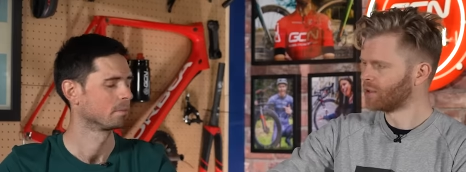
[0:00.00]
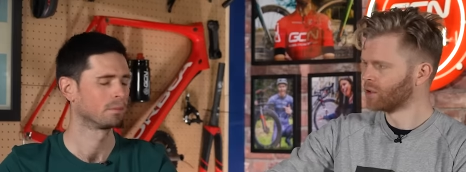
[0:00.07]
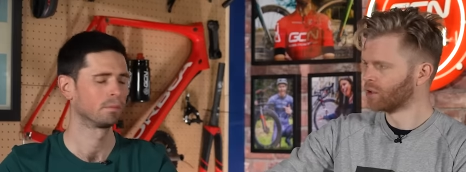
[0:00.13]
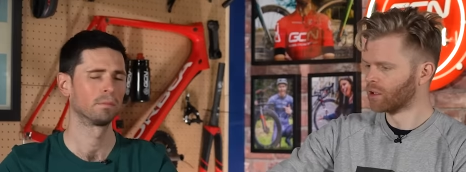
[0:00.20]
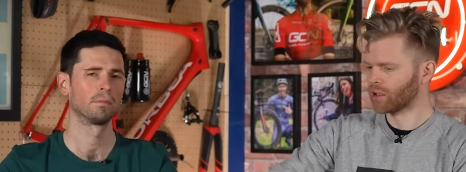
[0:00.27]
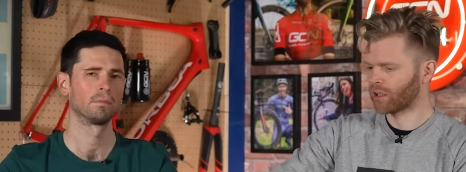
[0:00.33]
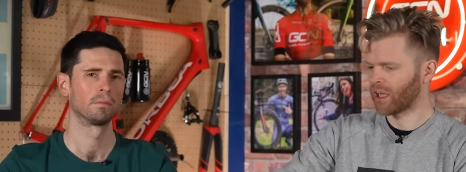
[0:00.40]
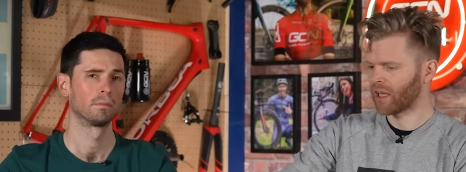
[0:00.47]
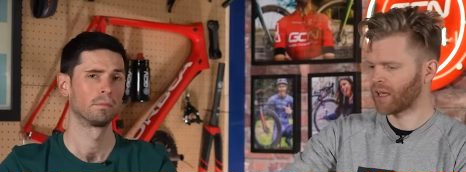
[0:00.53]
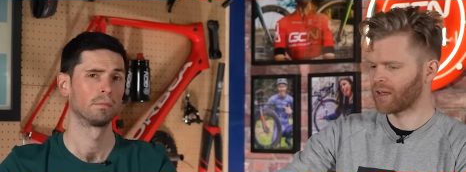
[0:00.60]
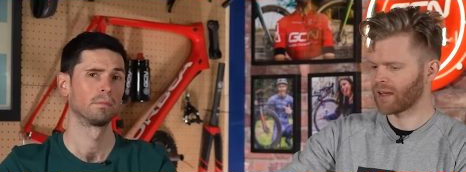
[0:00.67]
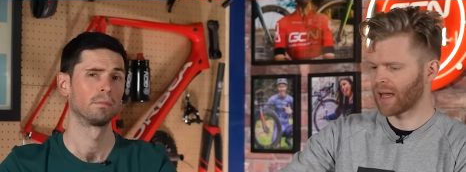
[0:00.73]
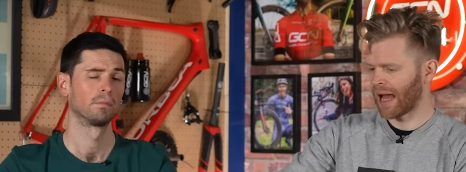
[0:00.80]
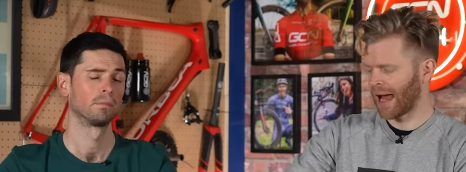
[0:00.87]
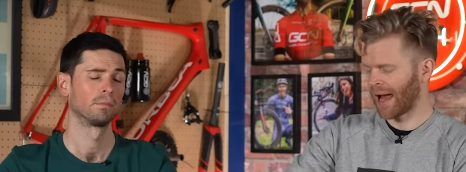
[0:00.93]
Speaker 1: you're
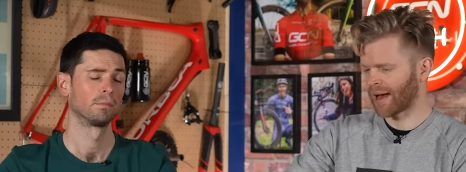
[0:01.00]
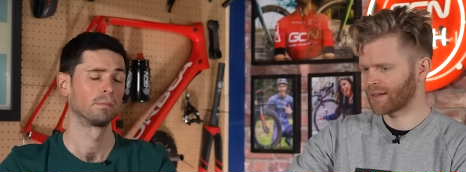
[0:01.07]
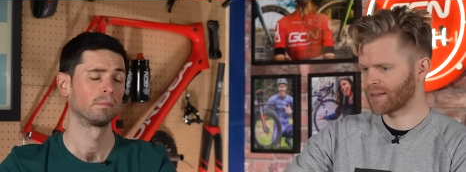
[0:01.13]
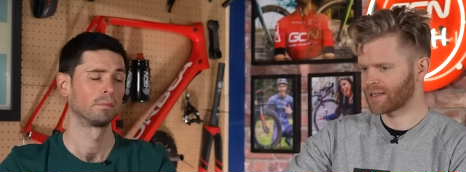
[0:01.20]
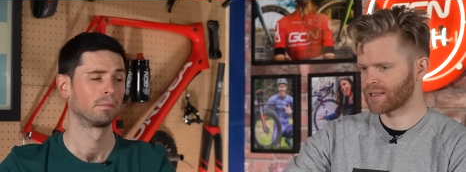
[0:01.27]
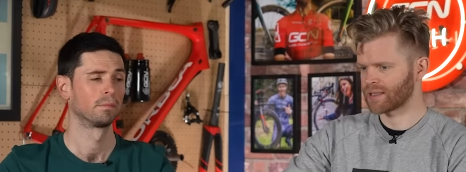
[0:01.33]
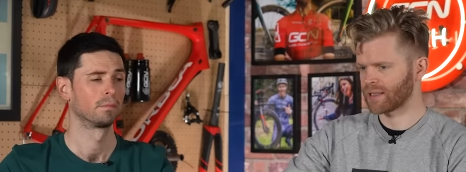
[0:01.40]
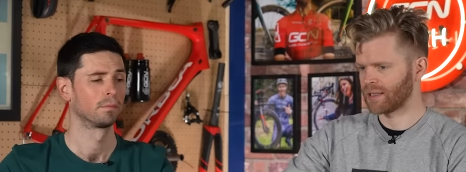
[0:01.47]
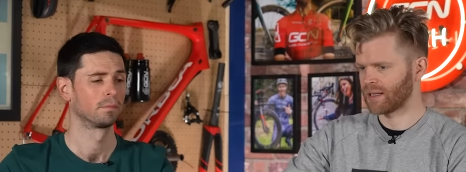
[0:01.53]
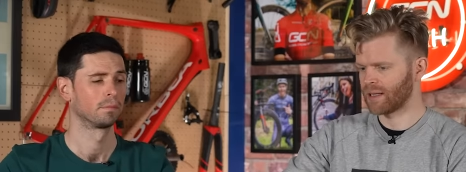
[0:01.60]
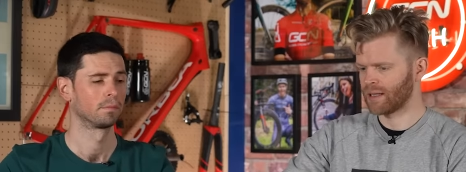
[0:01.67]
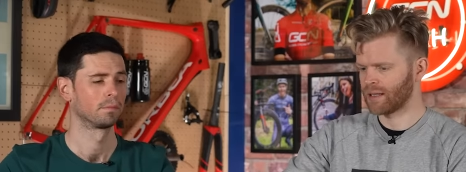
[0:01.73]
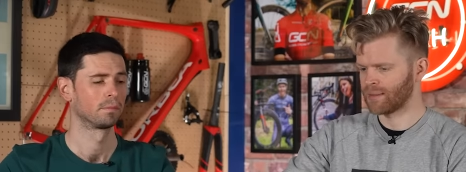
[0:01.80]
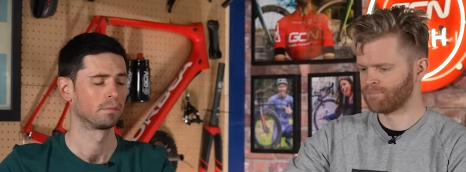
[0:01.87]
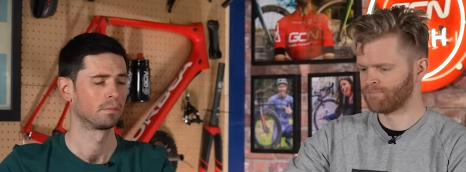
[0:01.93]
looking at,
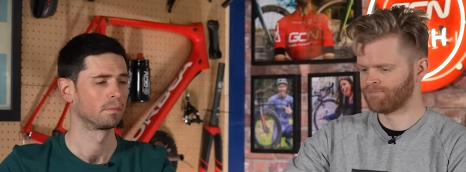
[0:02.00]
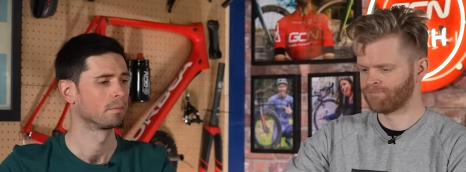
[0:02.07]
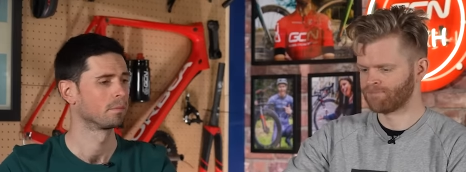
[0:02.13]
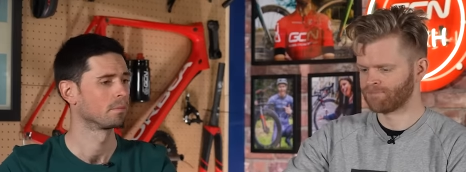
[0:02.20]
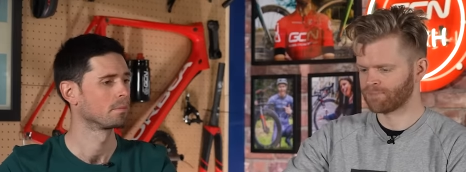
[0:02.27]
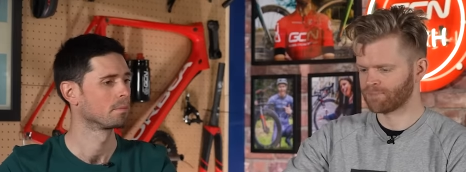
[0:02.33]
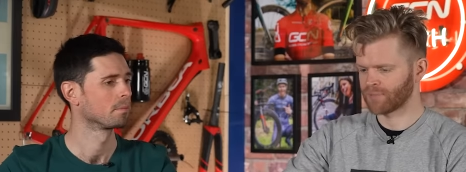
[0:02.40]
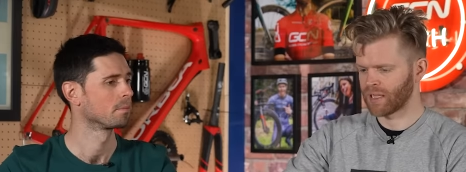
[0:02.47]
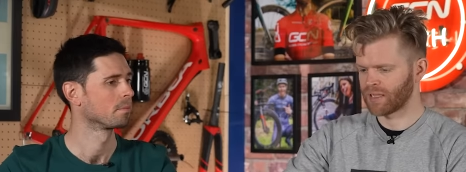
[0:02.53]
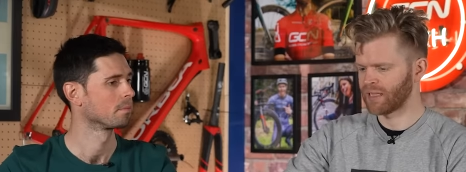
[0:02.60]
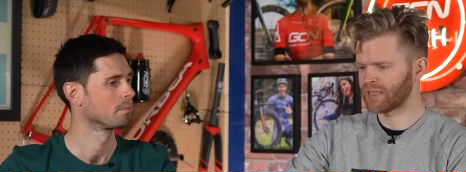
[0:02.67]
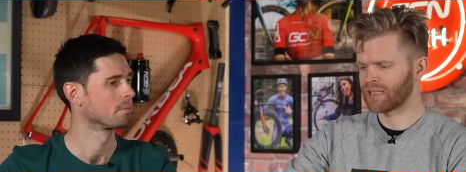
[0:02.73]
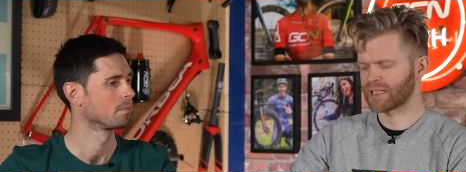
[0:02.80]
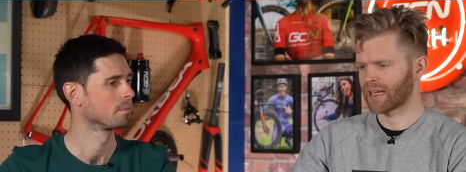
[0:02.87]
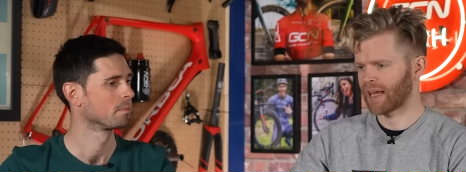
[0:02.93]
and
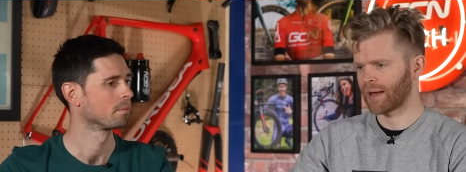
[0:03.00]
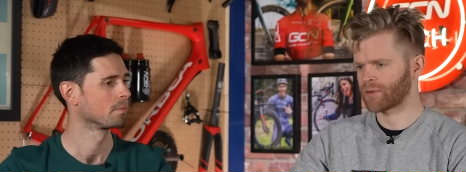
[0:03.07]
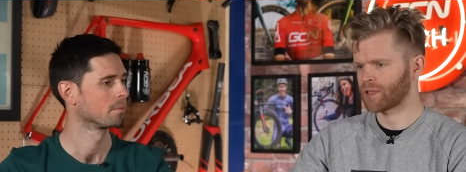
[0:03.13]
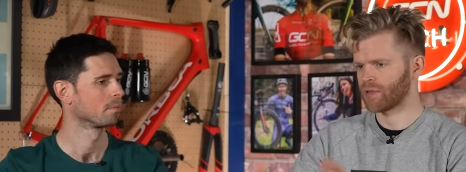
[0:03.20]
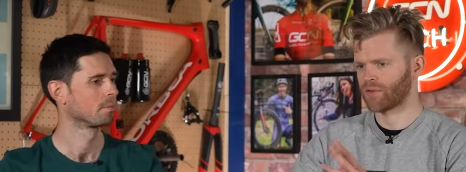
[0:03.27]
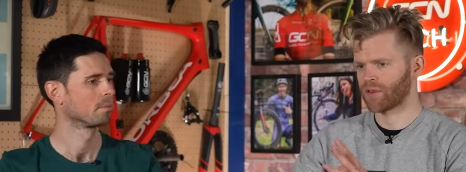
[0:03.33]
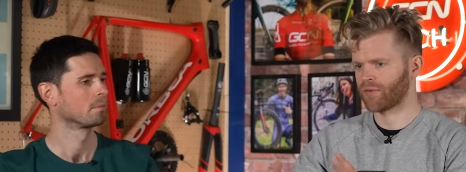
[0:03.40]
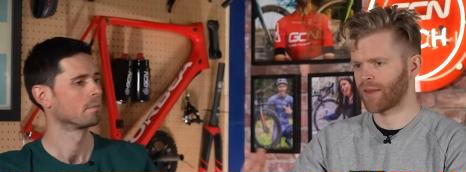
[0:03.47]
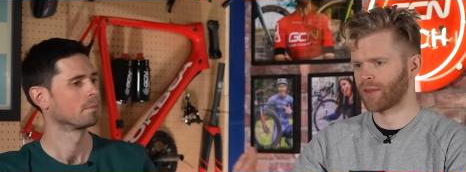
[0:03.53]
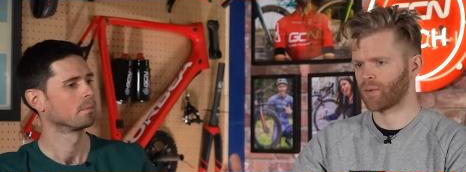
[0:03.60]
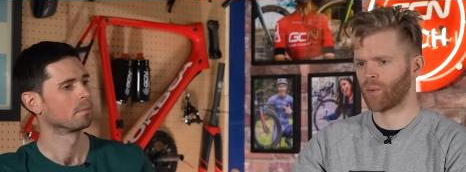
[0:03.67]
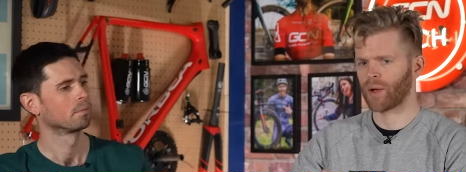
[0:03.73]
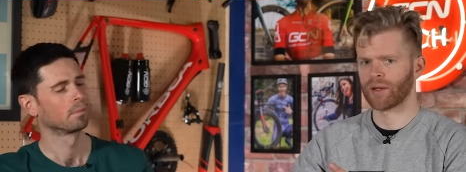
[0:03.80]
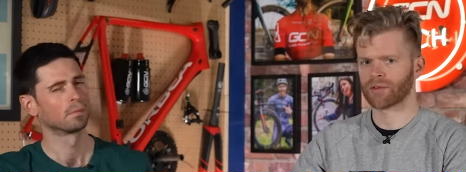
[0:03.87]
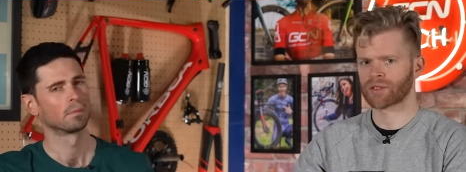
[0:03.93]
this is accounting for the fact
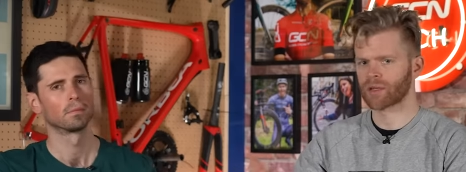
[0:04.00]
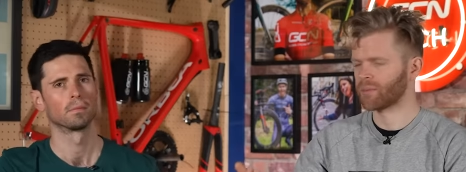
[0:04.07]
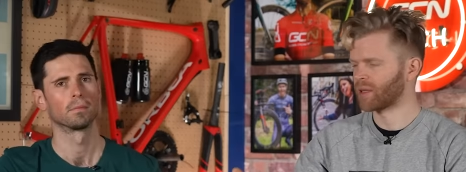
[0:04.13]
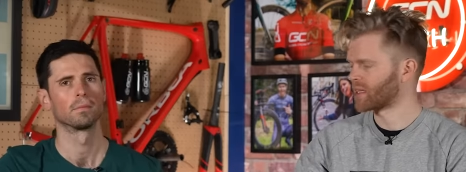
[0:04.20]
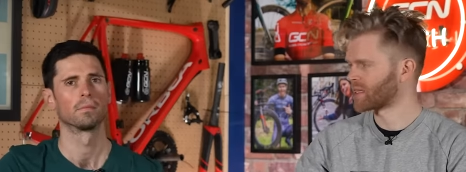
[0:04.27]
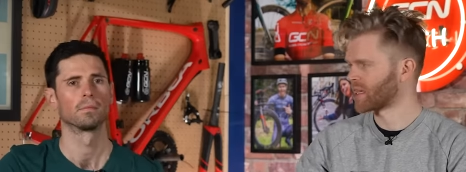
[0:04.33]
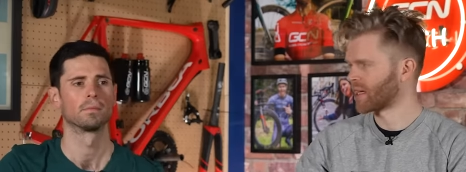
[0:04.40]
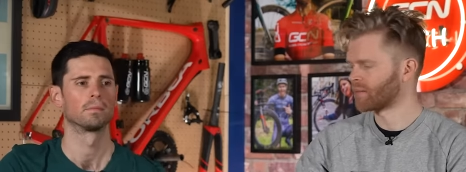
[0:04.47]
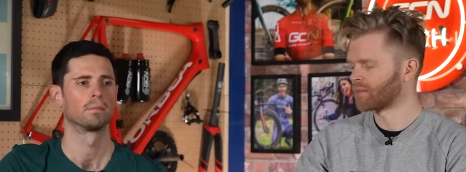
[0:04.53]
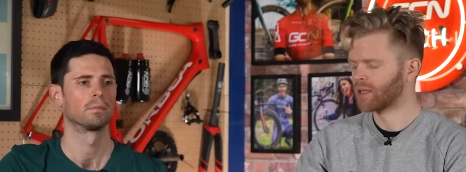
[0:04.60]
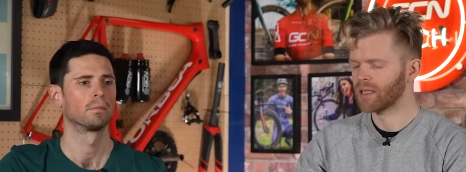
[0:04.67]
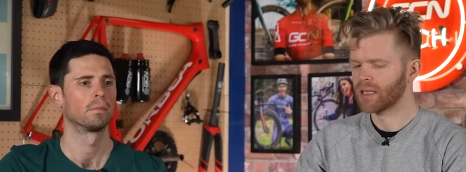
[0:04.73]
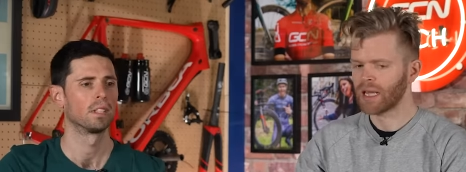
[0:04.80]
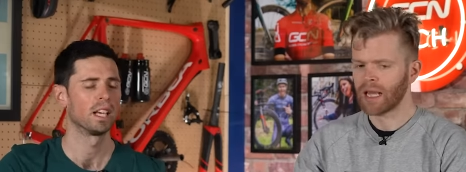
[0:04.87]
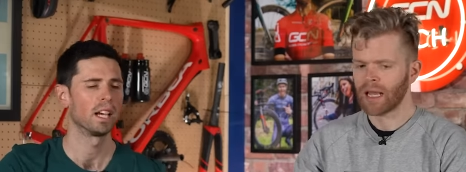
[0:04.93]
that wheels can be the same.
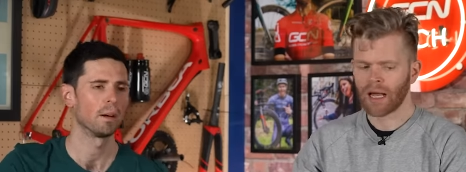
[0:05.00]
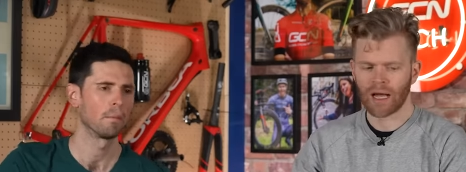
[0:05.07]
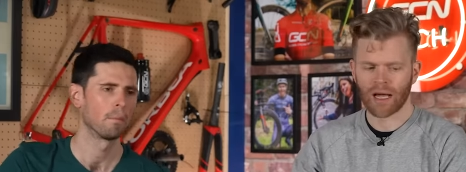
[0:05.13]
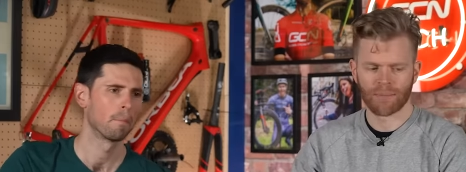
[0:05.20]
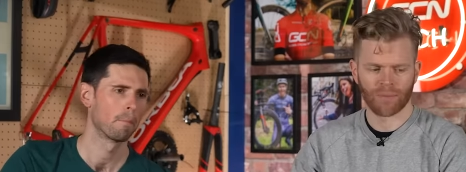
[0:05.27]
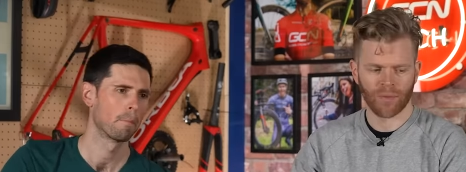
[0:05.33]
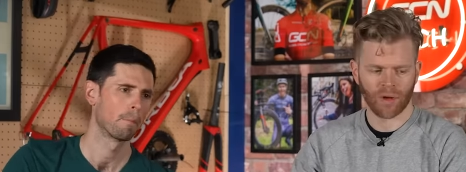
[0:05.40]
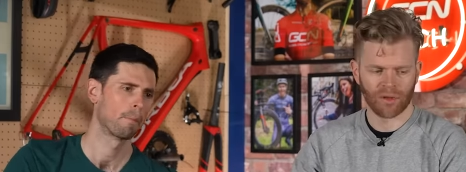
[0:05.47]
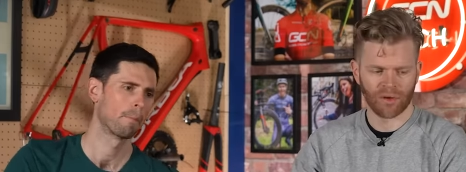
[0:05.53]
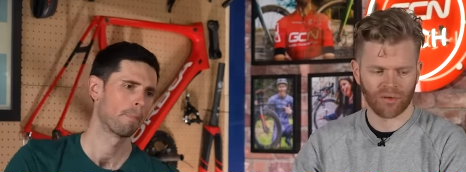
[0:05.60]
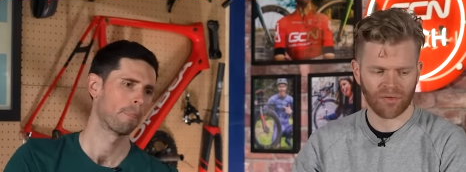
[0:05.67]
Yeah. On the